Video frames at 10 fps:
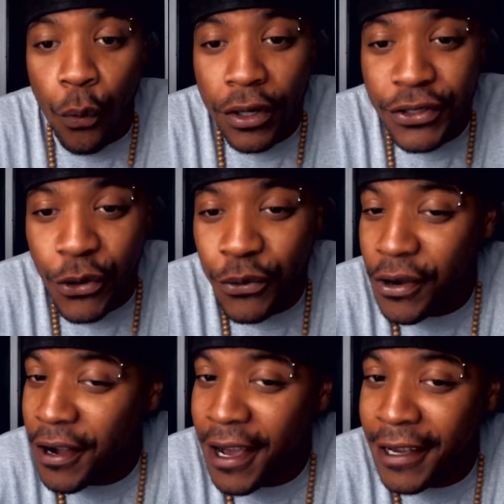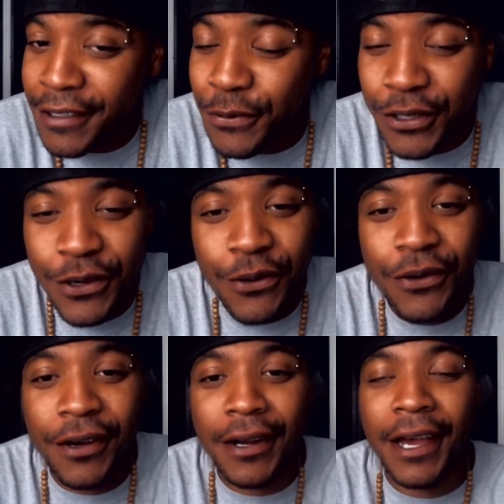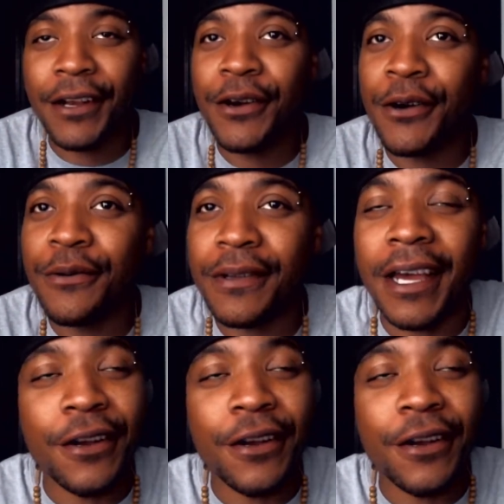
What's going on, guys? What's going on? I know,